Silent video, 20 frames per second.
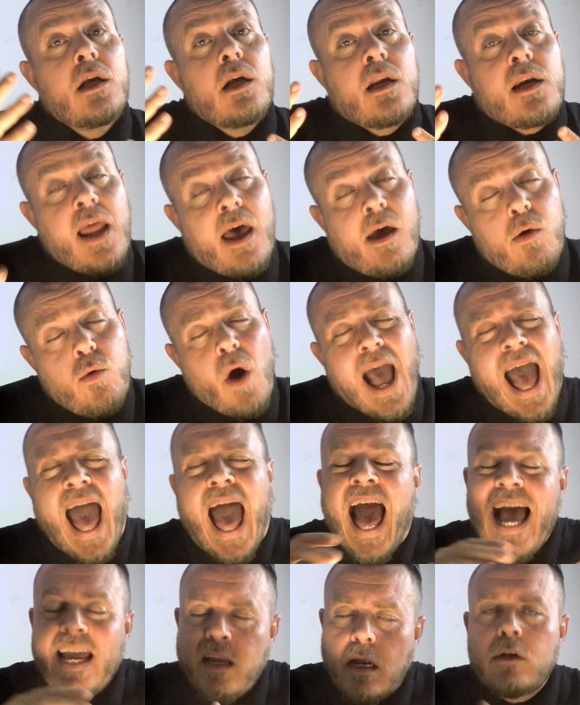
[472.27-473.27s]
Now,
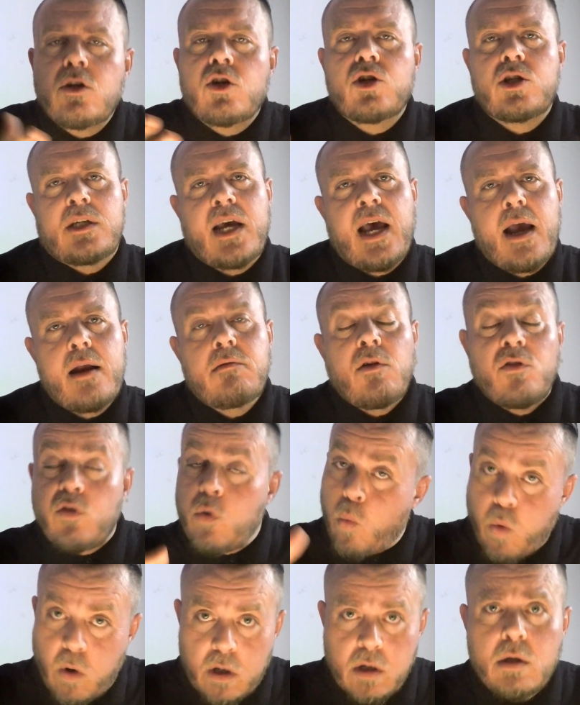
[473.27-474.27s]
I understand that the
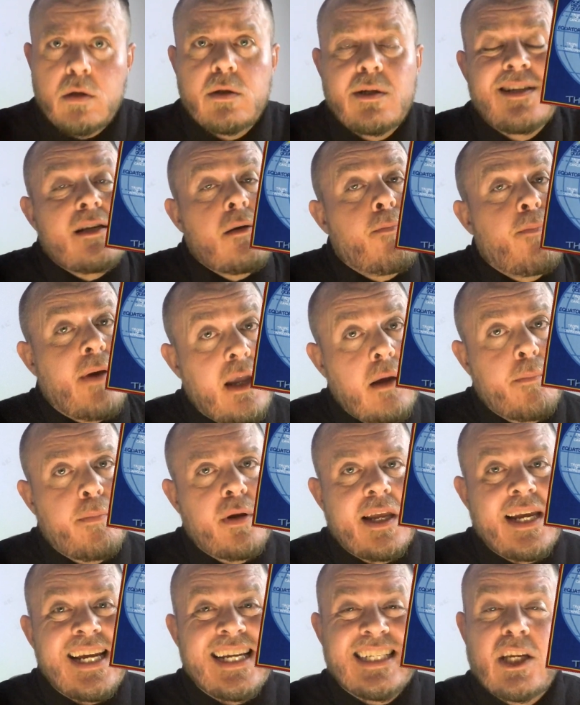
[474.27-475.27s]
world is a big
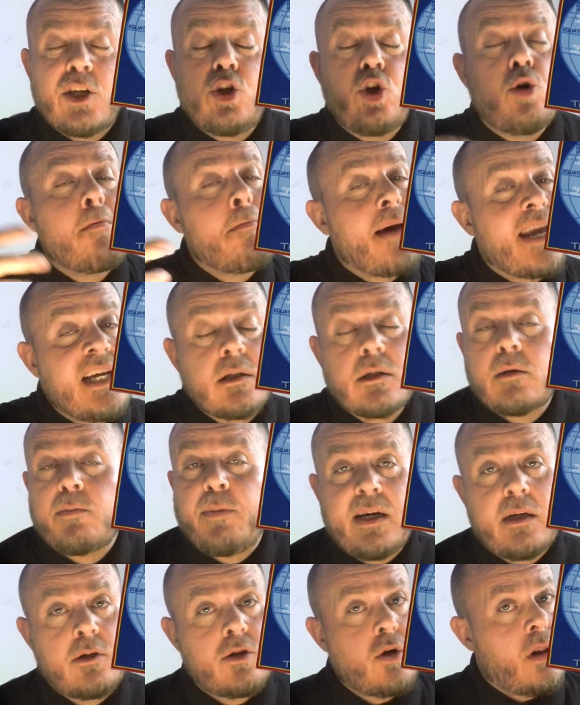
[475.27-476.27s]
place and you might
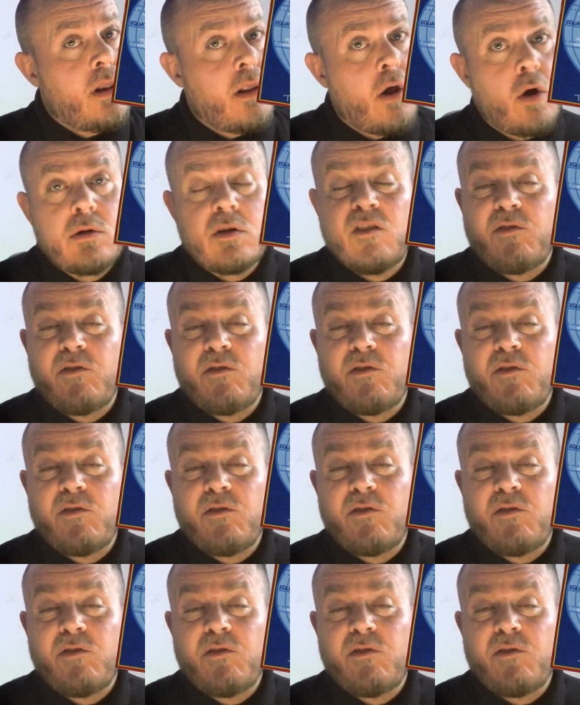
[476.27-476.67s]
speak to a lot